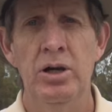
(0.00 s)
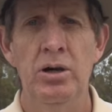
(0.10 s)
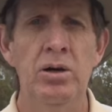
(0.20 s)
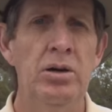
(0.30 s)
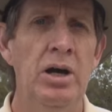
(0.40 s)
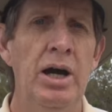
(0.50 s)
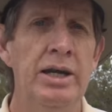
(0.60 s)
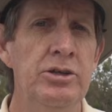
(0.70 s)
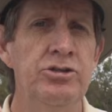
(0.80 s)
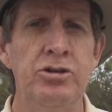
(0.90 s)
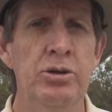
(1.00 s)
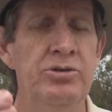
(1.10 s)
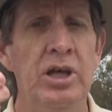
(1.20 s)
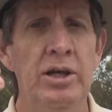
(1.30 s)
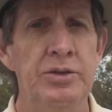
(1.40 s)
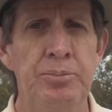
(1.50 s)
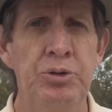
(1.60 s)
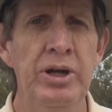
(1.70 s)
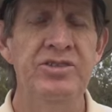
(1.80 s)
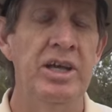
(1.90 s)
or I can choose the
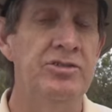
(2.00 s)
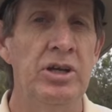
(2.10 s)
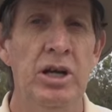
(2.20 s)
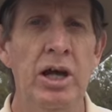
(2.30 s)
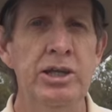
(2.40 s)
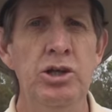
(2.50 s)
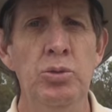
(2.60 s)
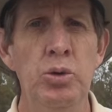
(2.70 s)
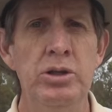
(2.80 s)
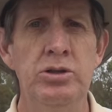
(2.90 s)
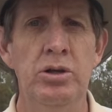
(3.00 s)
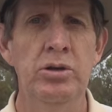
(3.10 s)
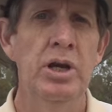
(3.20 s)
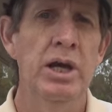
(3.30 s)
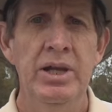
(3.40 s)
presets like you would do